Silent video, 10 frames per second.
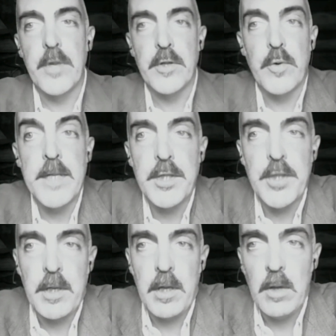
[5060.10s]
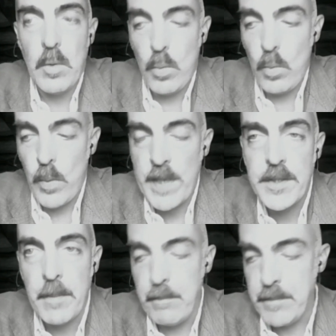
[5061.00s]
traditional
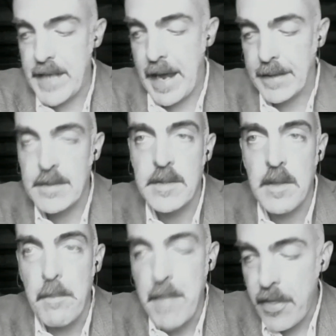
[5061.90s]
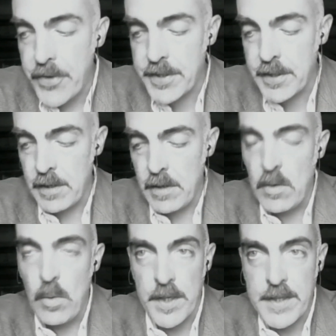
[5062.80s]
wisdom texts, the myths,
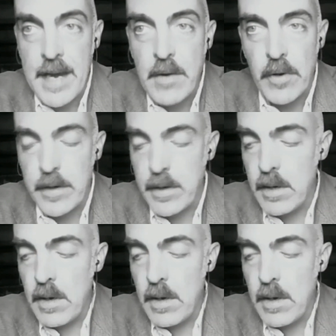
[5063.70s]
were sacred,